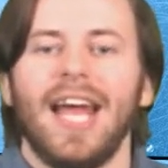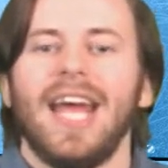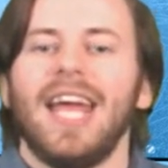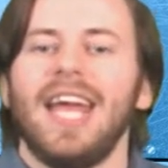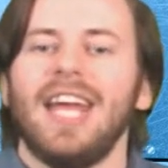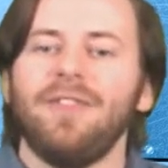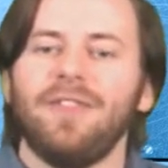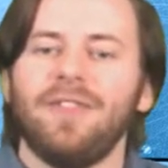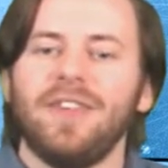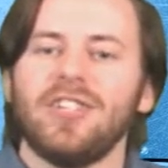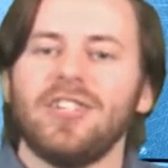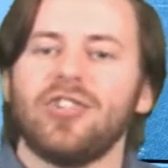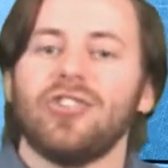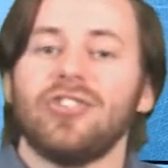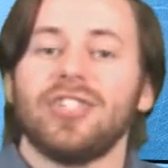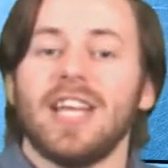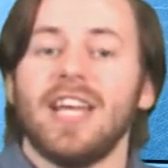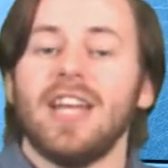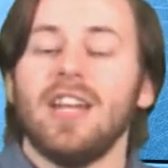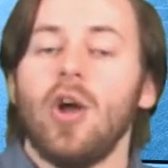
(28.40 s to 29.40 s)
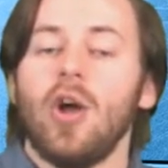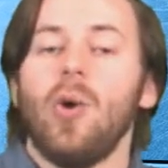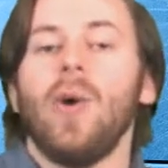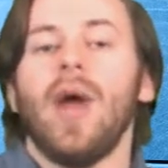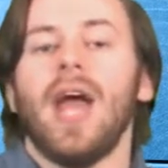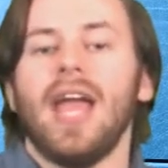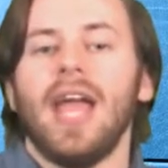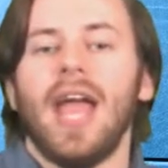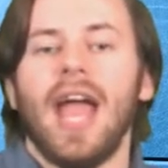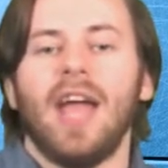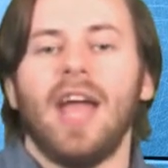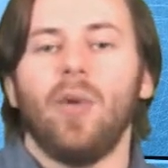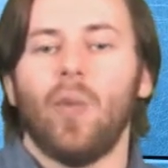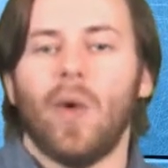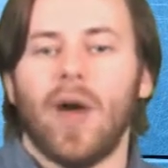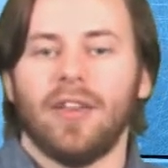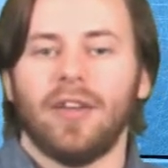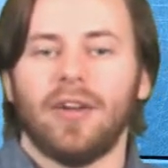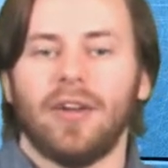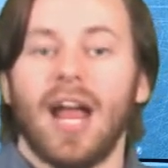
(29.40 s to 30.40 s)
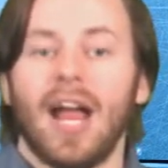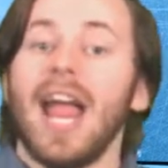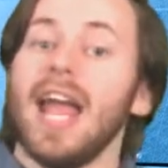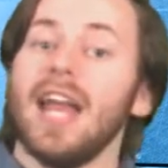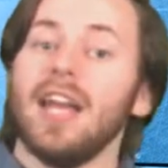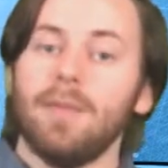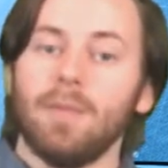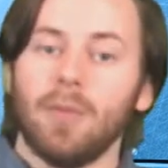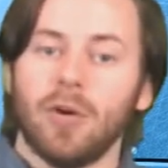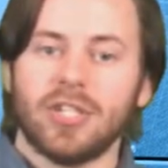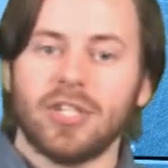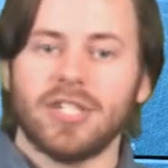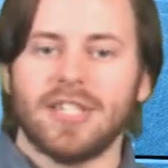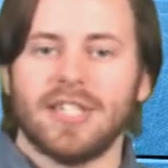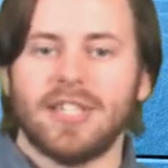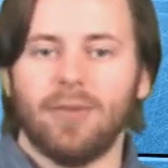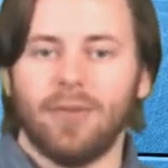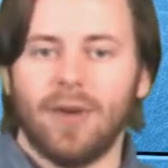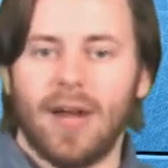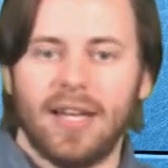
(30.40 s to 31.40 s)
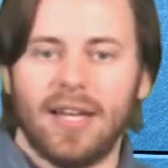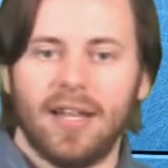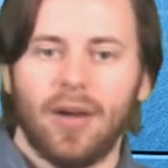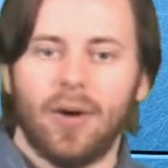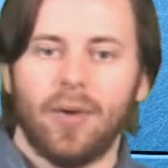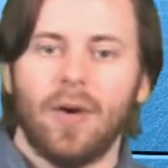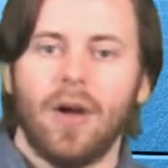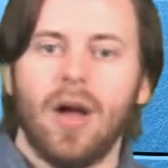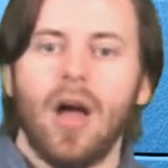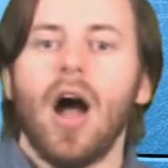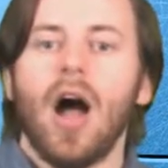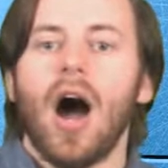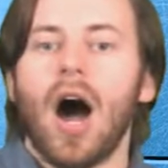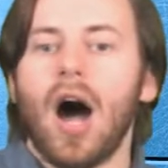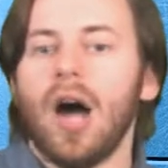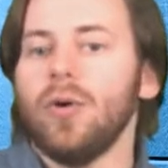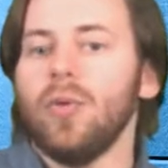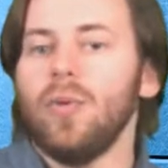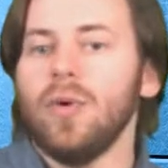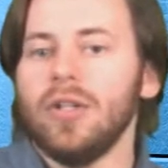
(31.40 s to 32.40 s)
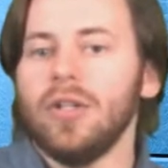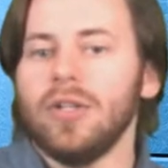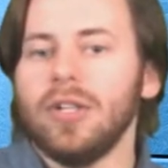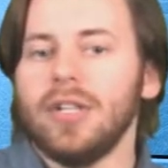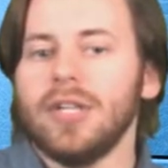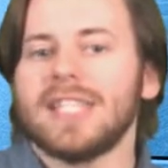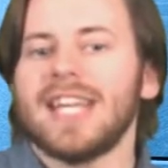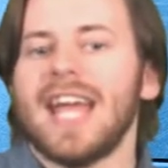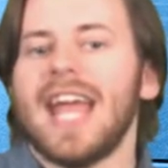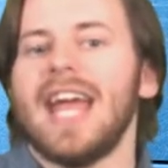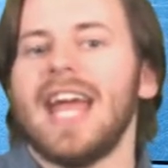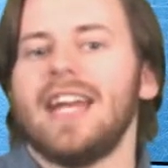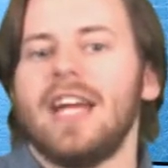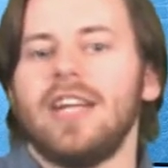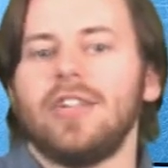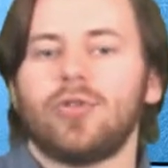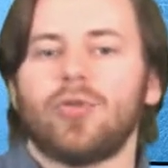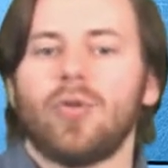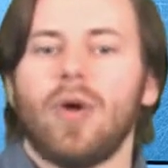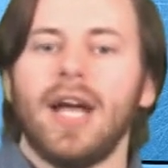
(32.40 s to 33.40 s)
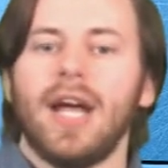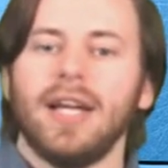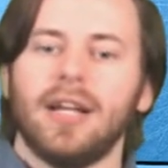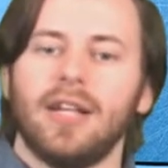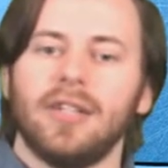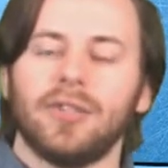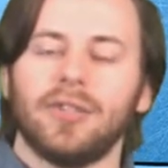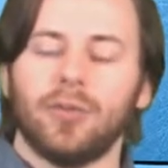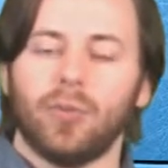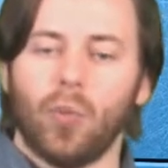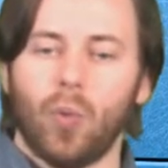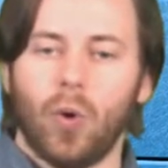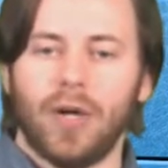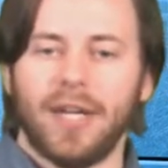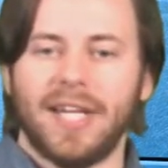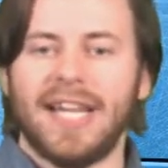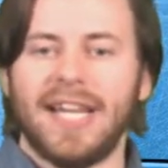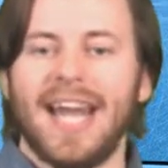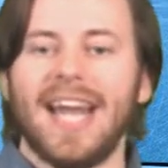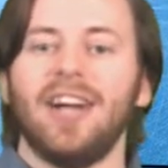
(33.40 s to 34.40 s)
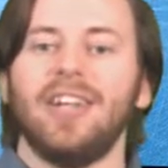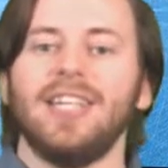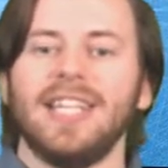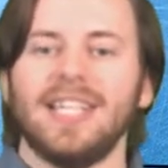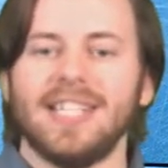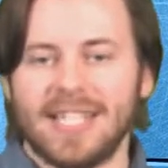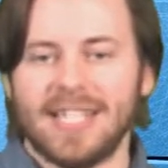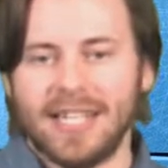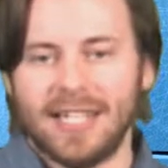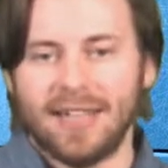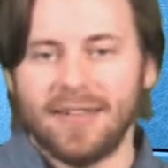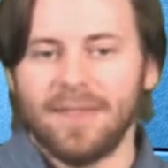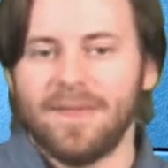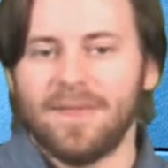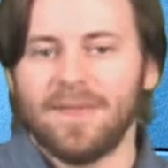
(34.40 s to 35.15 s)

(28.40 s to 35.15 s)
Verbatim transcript: It features NOAA weather and emergency radio, auto alert, and a tri-colored warning LED